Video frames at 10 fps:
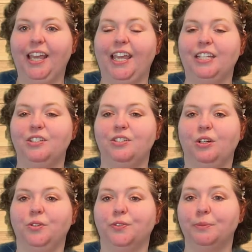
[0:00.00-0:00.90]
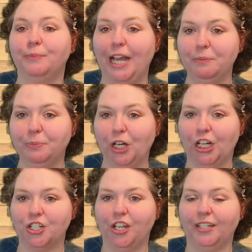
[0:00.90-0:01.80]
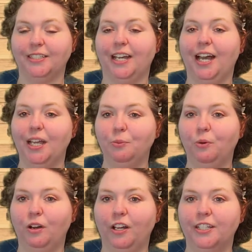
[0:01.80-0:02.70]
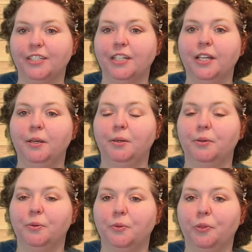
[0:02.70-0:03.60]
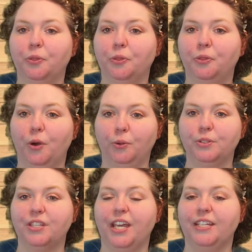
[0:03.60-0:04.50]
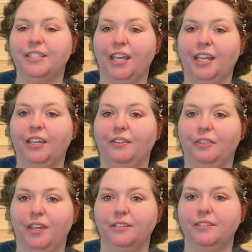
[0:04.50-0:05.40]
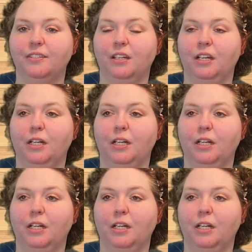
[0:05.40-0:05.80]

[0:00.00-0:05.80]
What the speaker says: And so for my project, I want those that take this